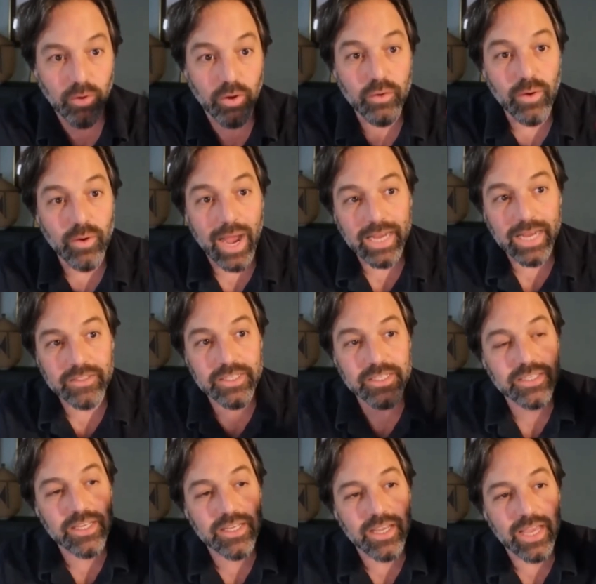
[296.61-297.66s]
where you actually
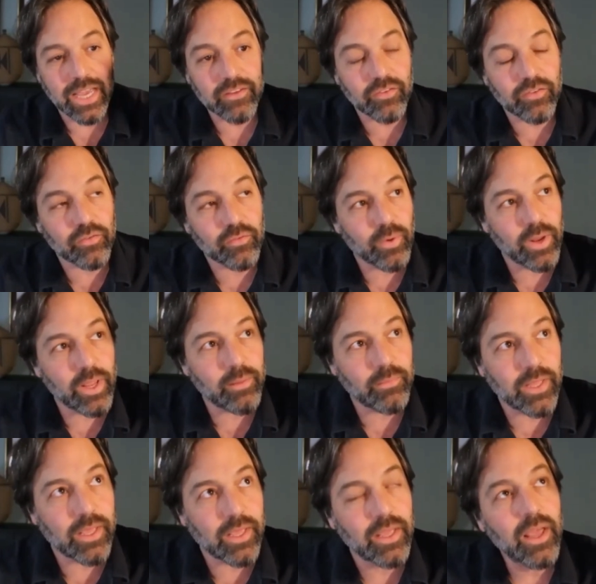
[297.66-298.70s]
see
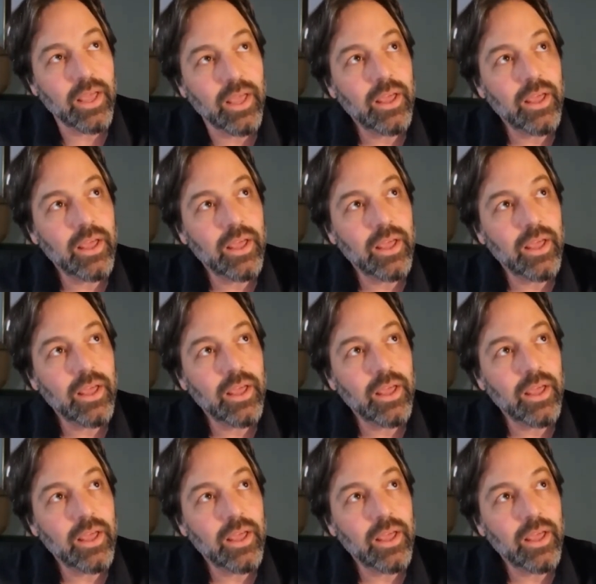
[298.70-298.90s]
extremely